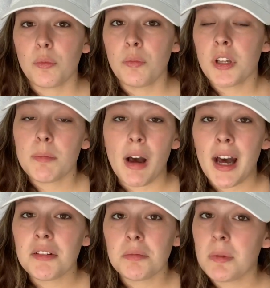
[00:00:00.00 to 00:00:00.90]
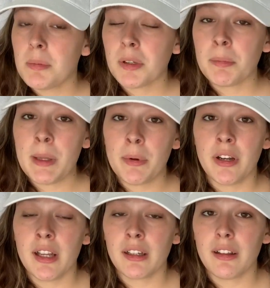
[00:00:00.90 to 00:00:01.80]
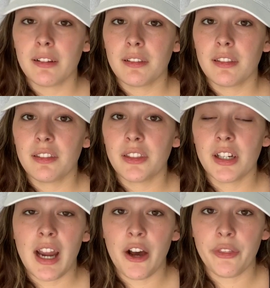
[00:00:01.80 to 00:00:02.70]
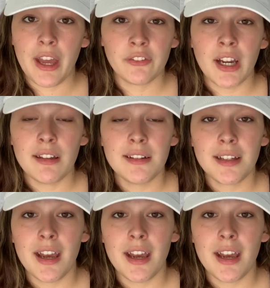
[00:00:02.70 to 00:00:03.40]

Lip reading: We could possibly be putting their health at risk.